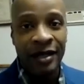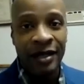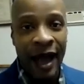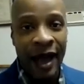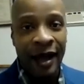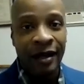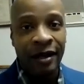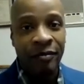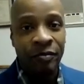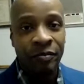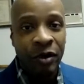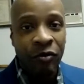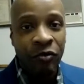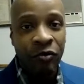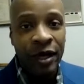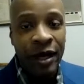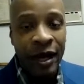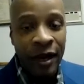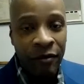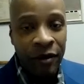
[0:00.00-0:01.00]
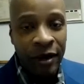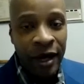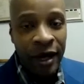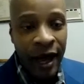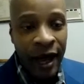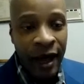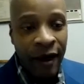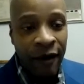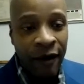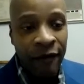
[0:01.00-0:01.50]
talent, but we
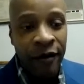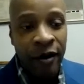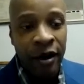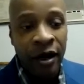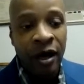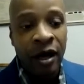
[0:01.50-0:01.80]
have